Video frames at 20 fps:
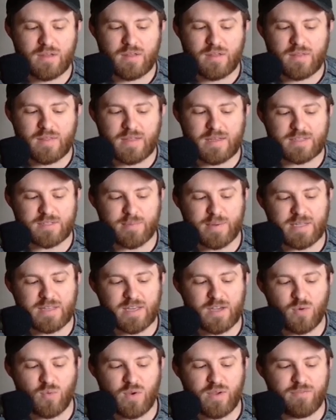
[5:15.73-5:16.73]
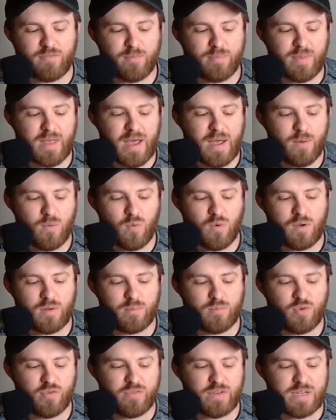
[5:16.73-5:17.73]
that's my takeaway from that
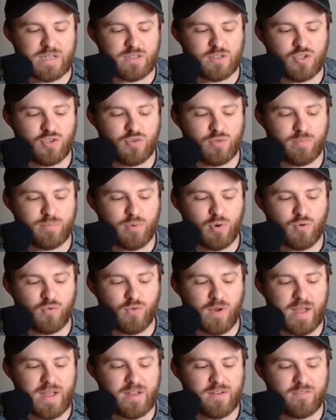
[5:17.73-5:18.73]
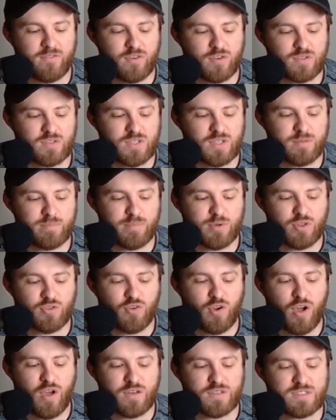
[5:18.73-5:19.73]
one. Moving into Pereira versus
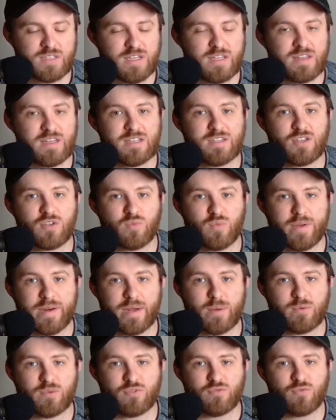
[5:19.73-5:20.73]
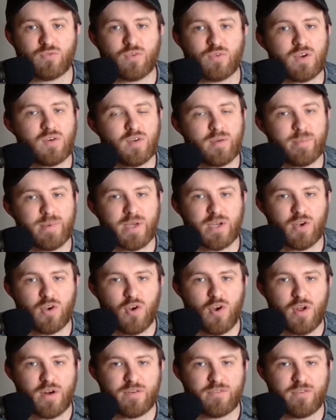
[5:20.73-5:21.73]
Petrosky. This is one I was really big
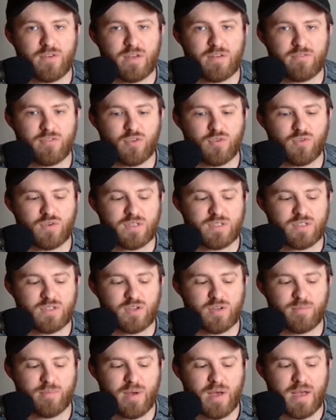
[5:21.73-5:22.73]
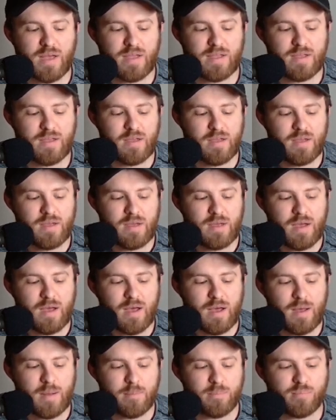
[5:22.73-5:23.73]
on. If you listen to my
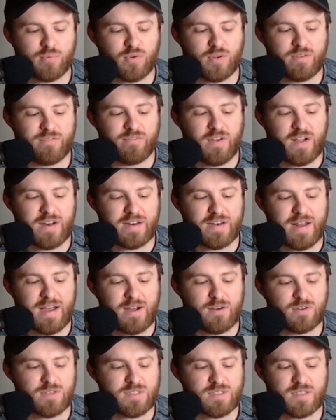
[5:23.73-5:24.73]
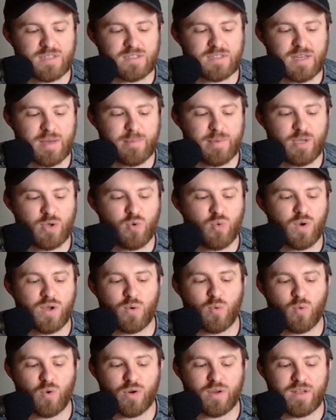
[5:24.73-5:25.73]
pre-fight analysis, I mean,
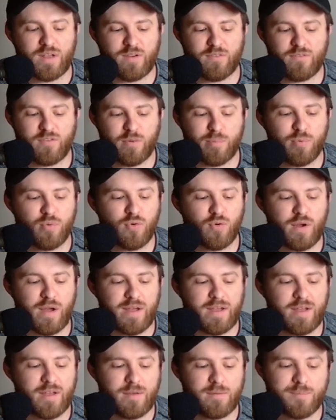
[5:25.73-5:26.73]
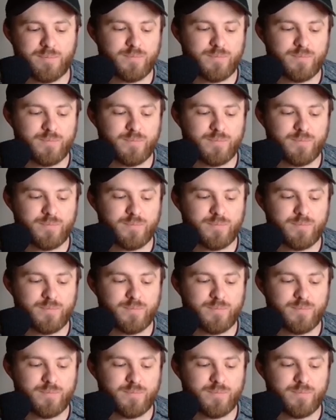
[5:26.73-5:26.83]
quick work here for Pereira.